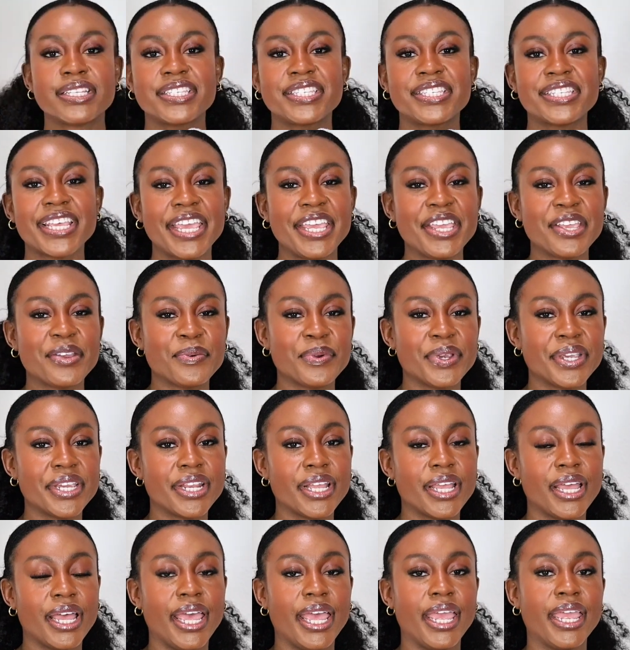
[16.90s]

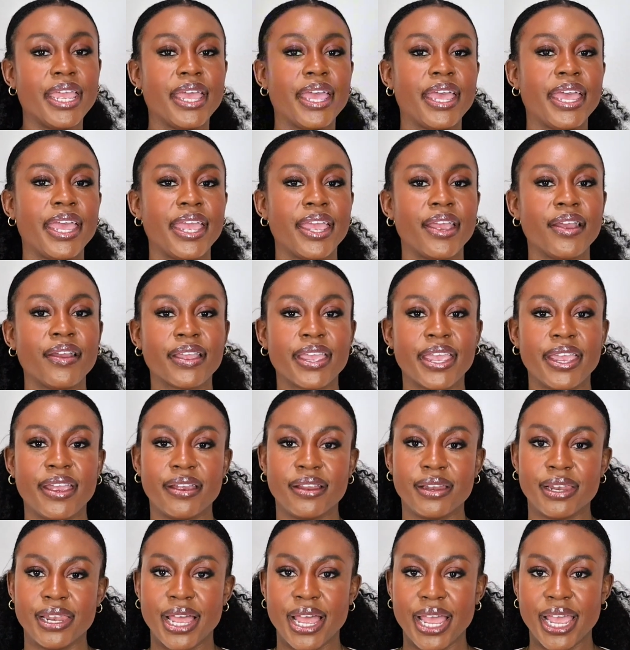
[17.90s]
Cecred, a hair
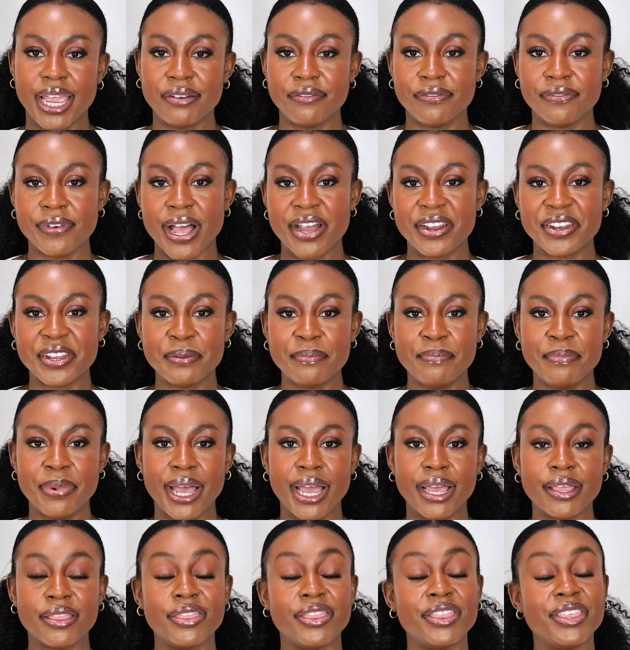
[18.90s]
care line founded
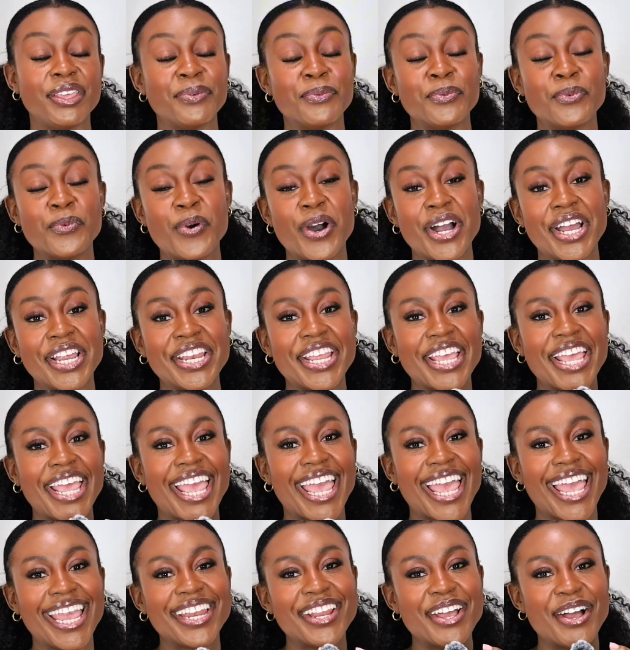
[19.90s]
by the one
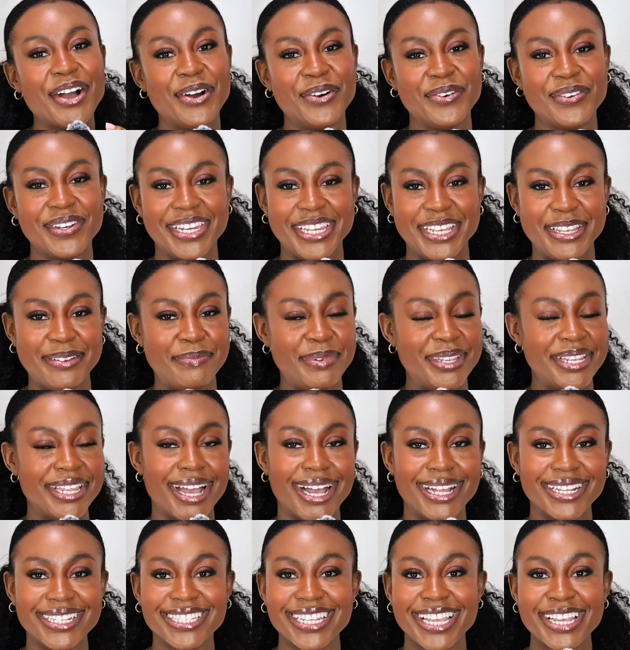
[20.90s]
and only
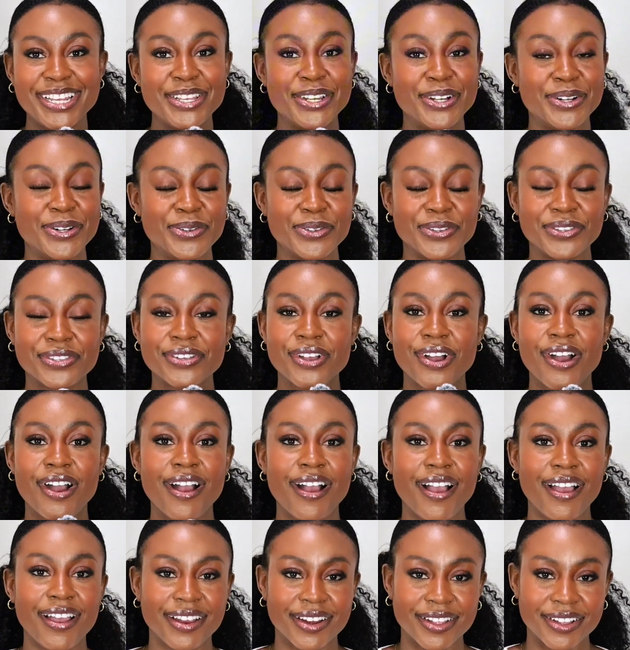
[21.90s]
Beyoncé Knowles
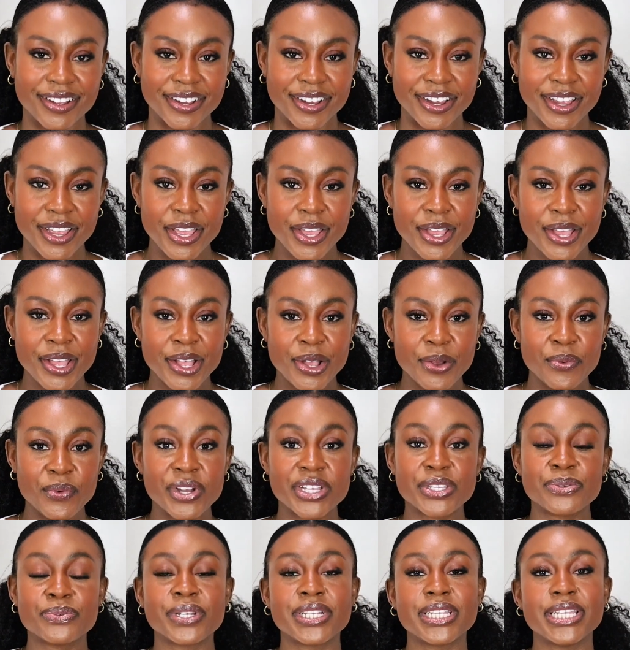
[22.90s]
Carter,
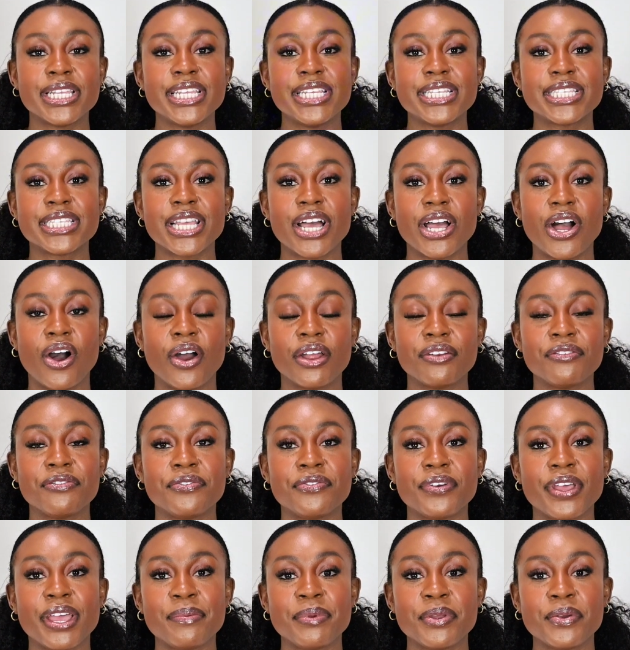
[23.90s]
was released on
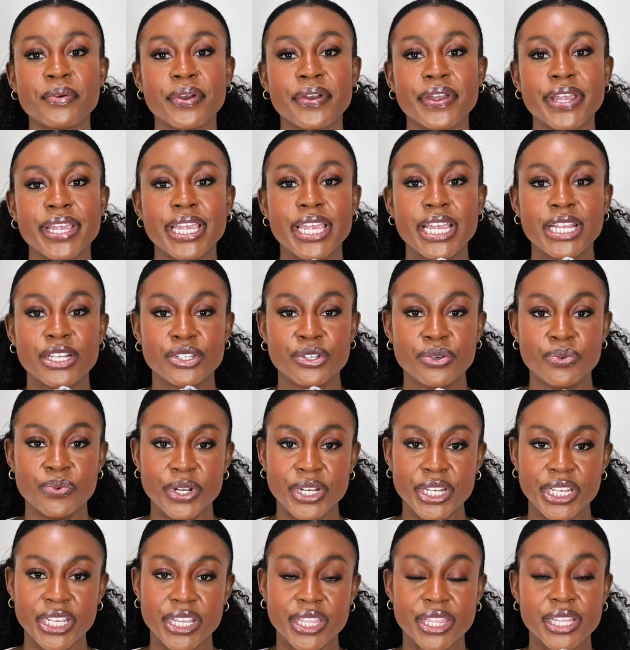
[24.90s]
February
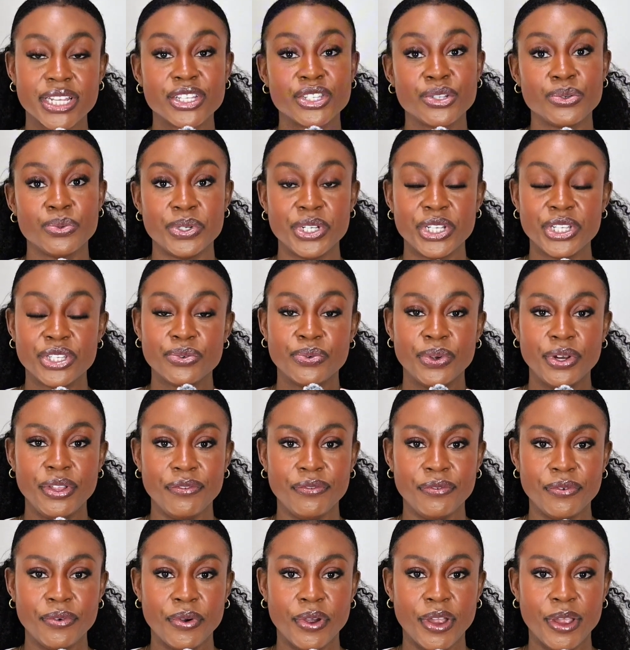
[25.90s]
20th,
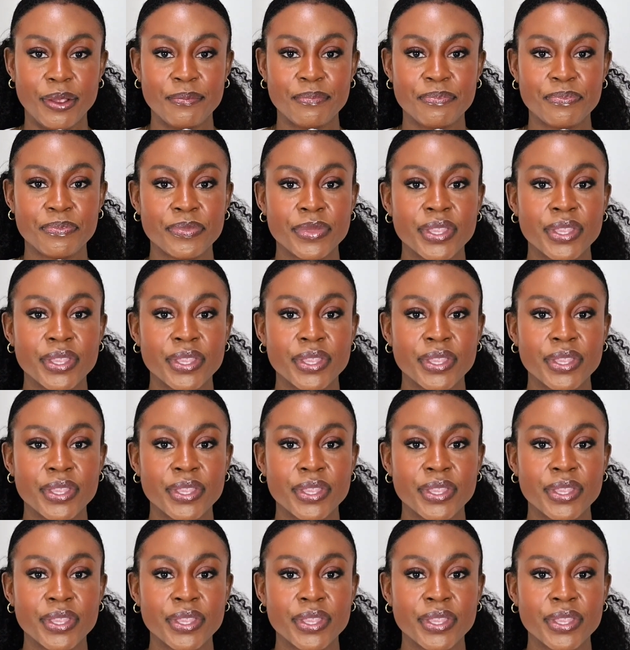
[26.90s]
2024.